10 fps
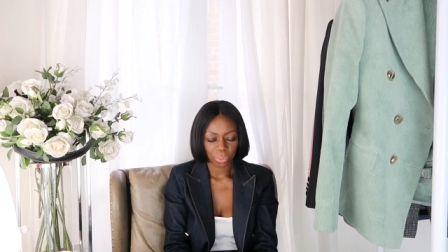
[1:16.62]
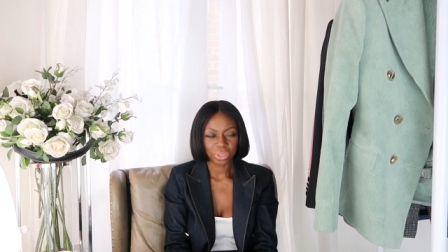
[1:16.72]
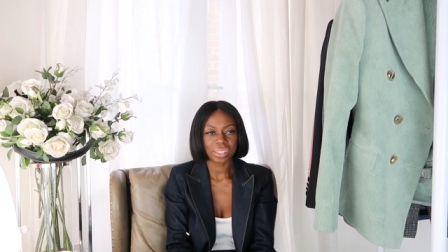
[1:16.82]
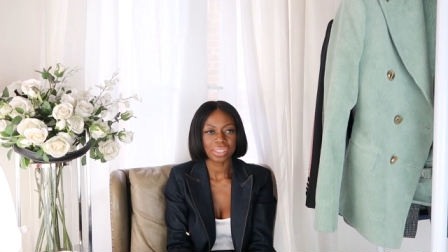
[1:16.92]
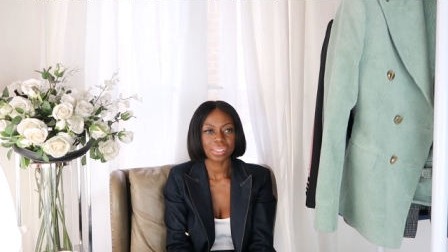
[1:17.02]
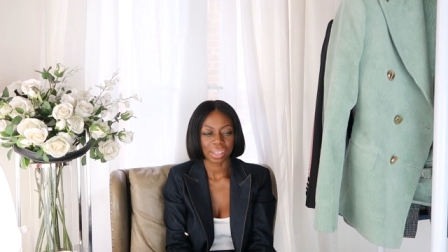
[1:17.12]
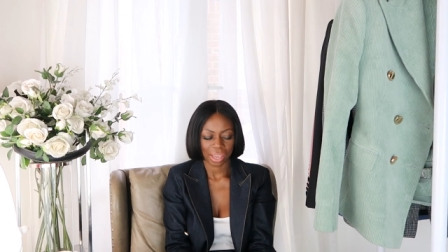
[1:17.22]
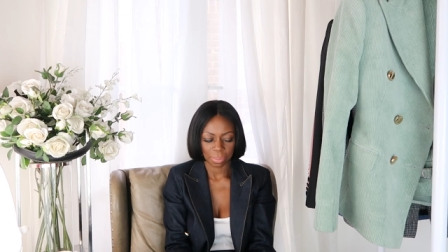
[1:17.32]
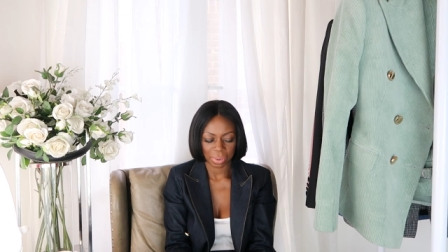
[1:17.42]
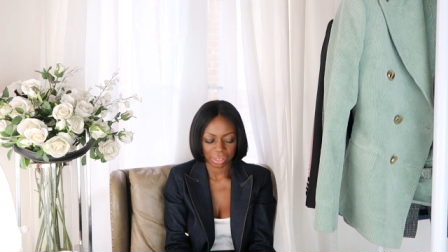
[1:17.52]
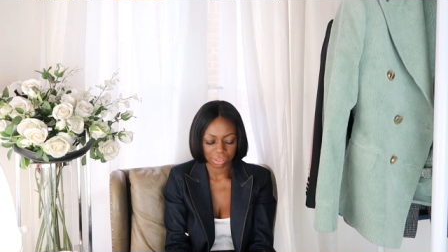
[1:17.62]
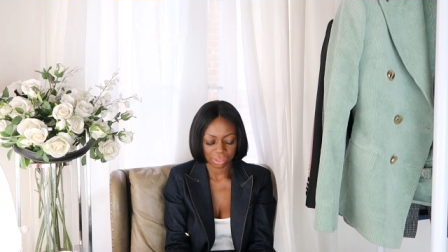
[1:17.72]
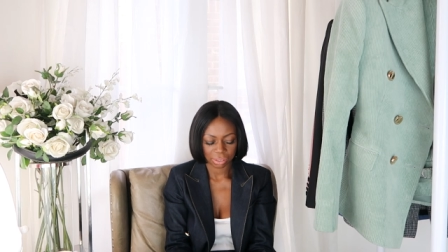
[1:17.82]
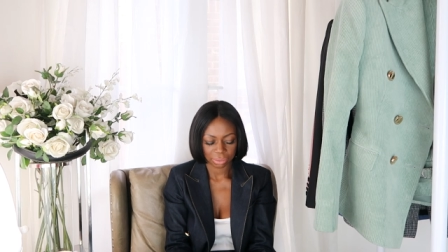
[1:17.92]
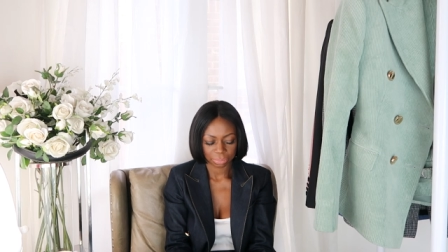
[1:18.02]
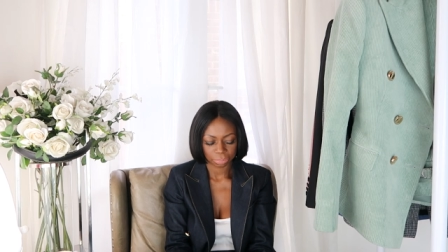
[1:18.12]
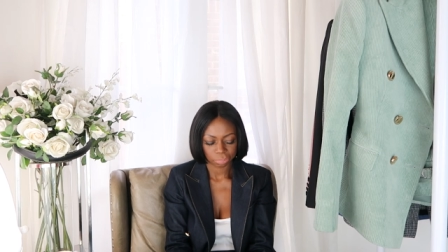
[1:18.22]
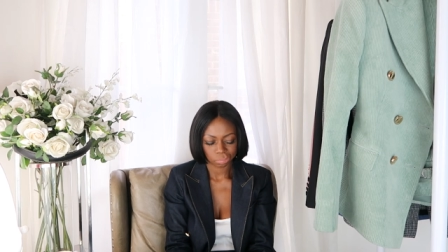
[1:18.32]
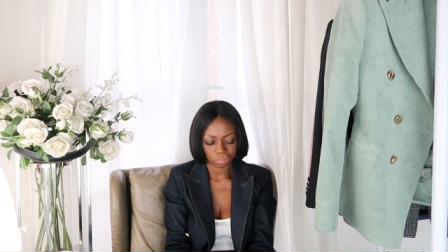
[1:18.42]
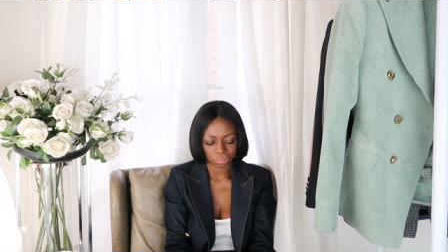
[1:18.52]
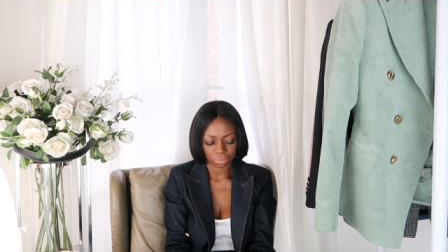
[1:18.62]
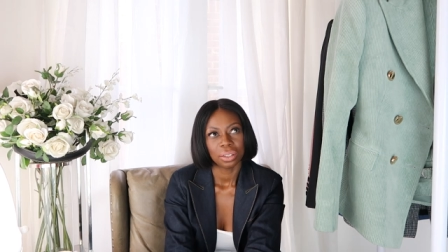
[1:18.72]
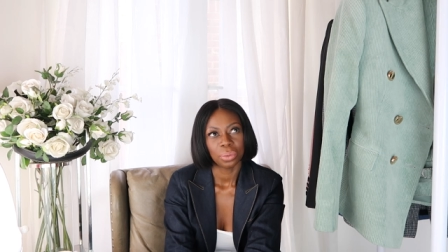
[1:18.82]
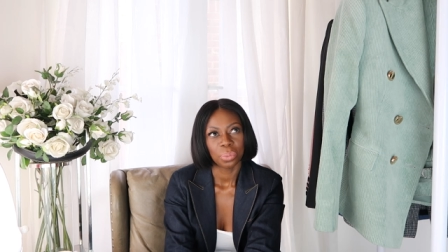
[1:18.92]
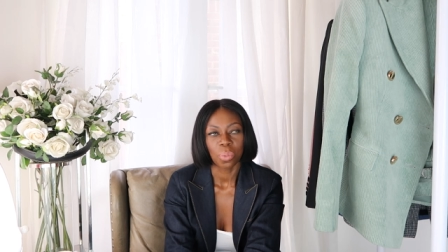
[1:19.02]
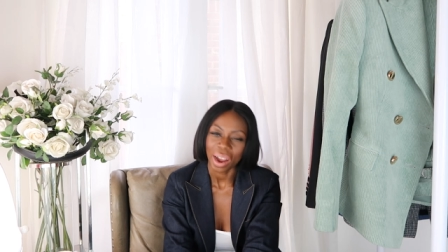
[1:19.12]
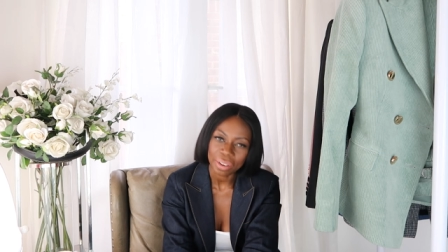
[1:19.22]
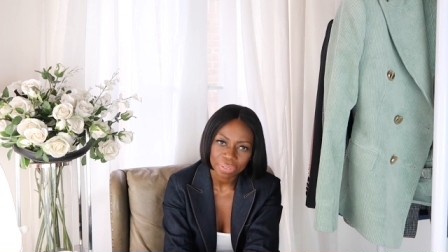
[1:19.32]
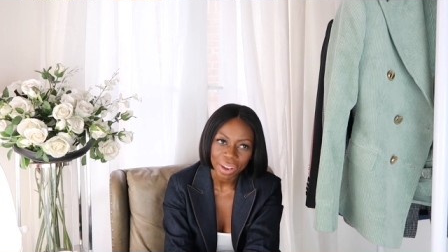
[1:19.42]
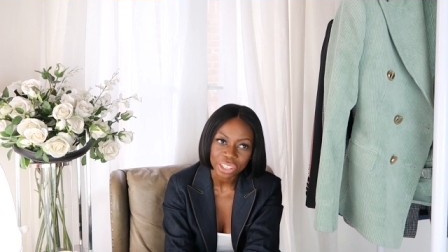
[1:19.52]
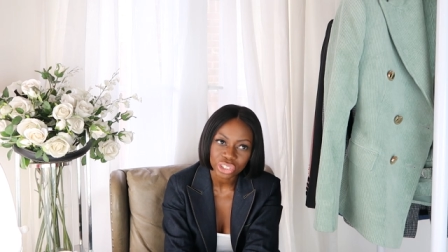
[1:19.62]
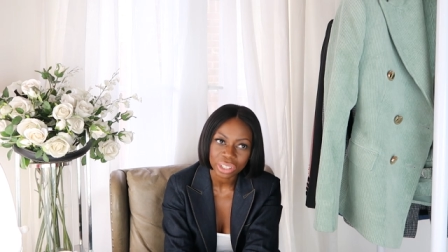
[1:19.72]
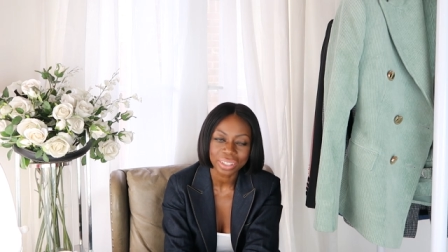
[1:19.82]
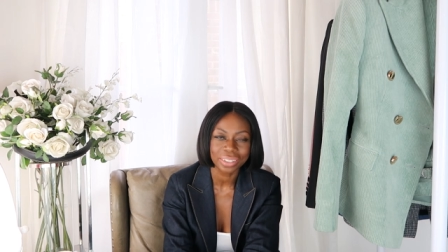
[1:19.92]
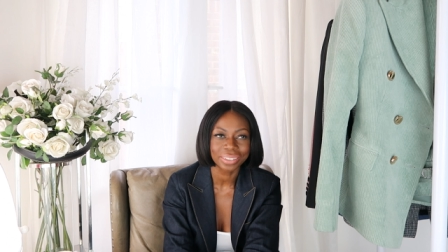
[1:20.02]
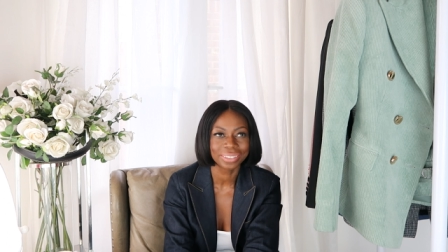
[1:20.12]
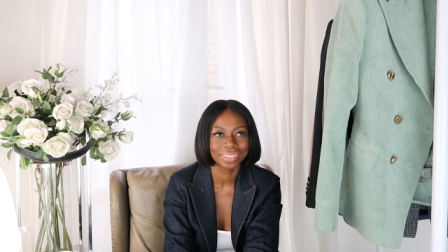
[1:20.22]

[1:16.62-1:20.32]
What is the Kemist? Why fashion?